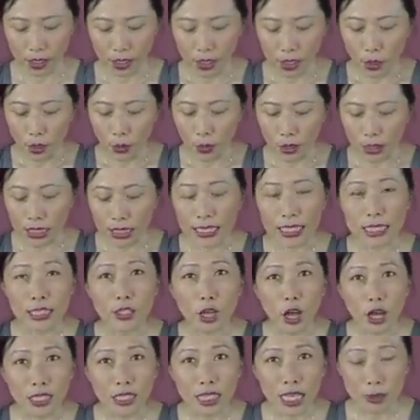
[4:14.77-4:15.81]
When they did
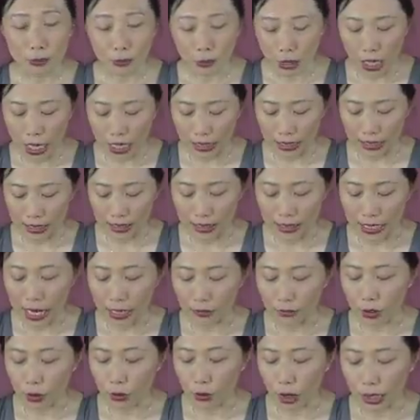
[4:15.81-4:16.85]
not get pregnant
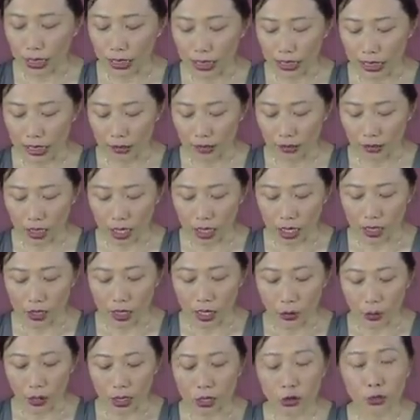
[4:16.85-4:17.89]
after 1 year, they
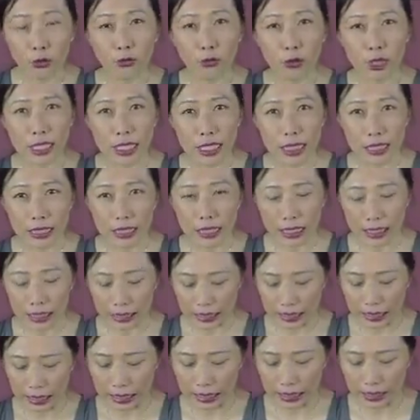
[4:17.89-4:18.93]
went to a fertility
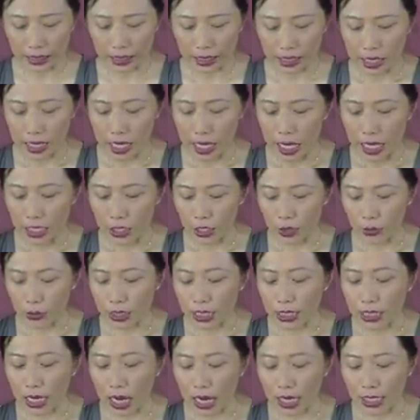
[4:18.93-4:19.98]
clinic, and she was
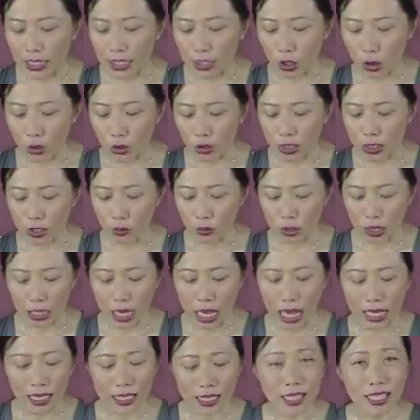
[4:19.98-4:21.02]
diagnosed with
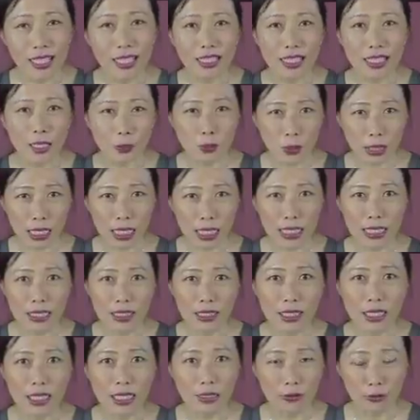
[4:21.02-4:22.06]

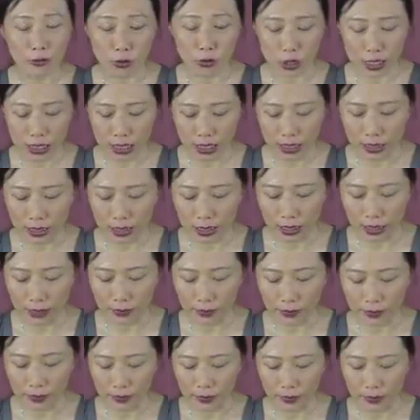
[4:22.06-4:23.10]
unexplained infertility.
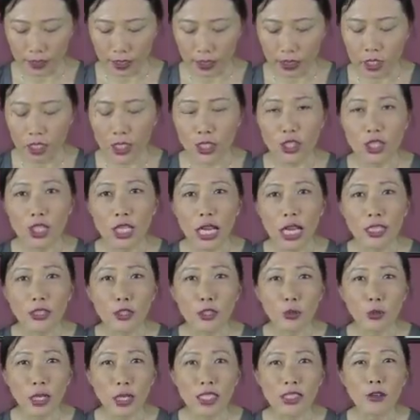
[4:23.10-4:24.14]
She
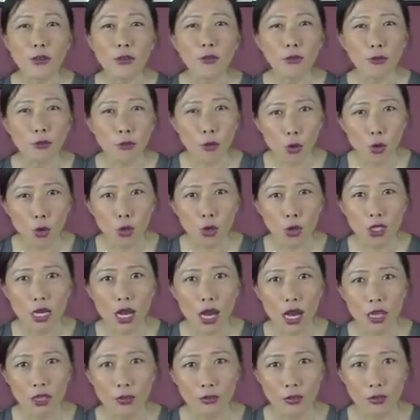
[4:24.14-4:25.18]
underwent 4
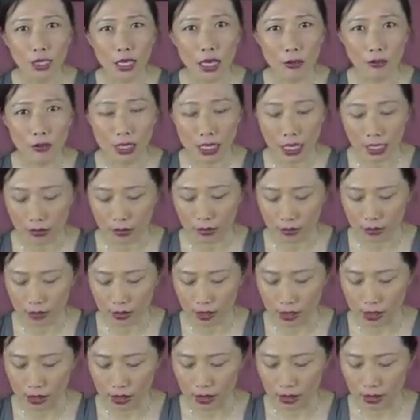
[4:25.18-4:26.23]
IVF
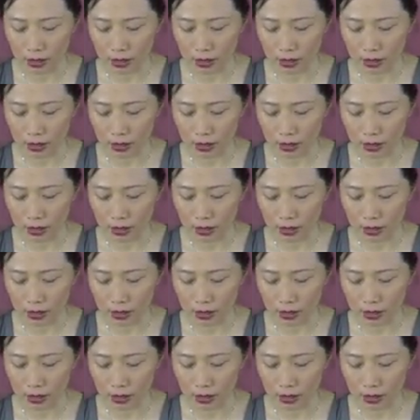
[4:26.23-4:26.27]
cycles